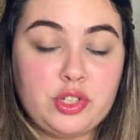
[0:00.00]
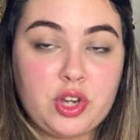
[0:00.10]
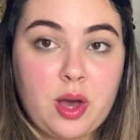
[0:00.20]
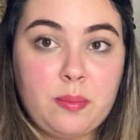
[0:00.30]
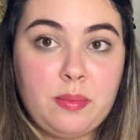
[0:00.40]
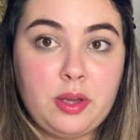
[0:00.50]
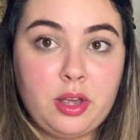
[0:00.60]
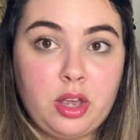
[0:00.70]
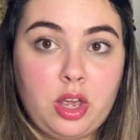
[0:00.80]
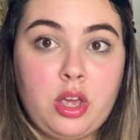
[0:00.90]
job,
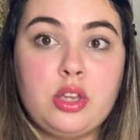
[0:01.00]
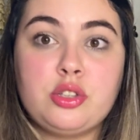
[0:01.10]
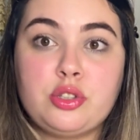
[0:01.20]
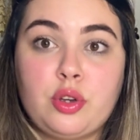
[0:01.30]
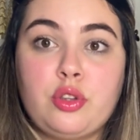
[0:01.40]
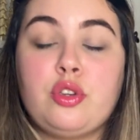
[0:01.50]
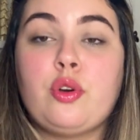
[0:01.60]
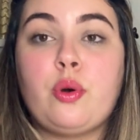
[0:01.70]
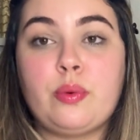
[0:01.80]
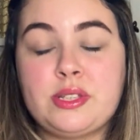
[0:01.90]
so you
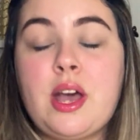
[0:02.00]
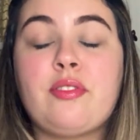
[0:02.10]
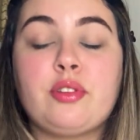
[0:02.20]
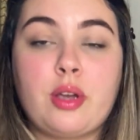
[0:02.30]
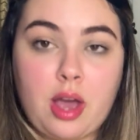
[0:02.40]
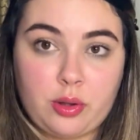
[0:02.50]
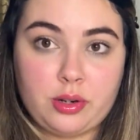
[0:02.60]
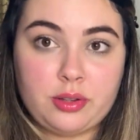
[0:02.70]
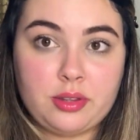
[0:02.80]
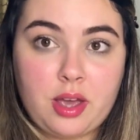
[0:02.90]
always have to count
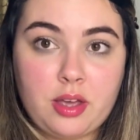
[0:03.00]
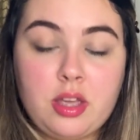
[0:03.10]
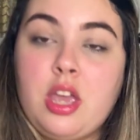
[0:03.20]
on that.